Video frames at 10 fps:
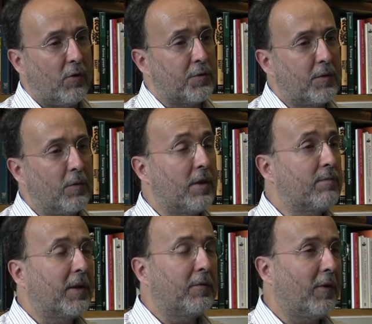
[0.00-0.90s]
students,
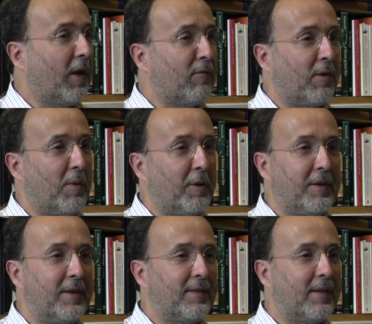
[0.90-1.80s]
but for
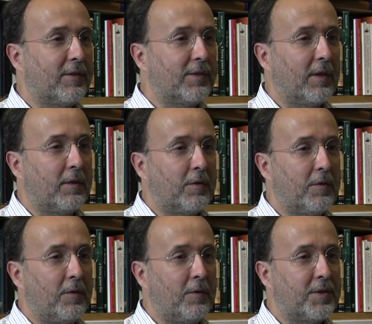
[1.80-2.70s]
everybody, is interesting
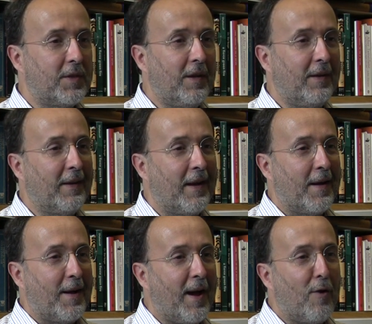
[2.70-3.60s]
to see
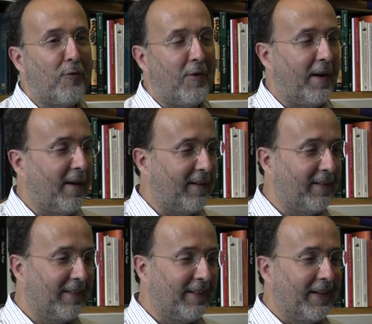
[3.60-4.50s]
how far
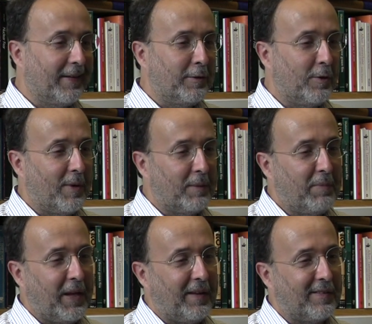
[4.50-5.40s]
human
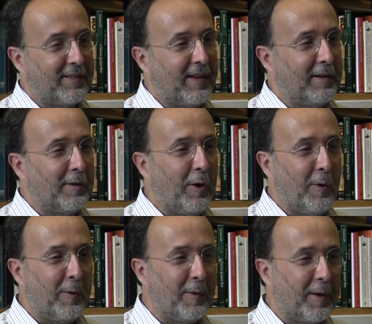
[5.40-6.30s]
beings can
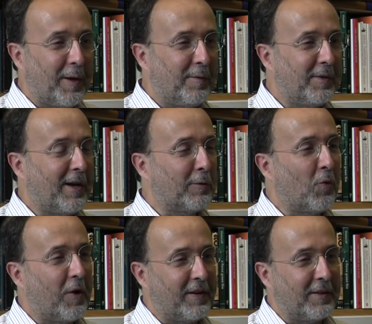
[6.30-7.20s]
go without
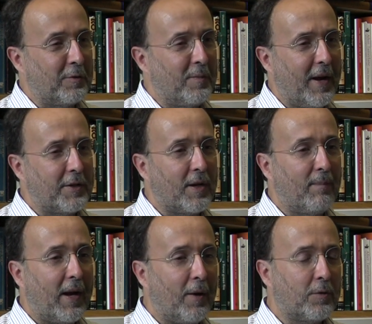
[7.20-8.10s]
worrying too much
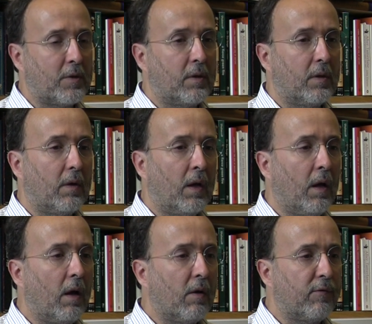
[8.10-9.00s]
about a
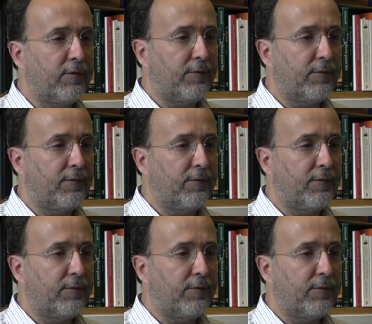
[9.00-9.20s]
lot of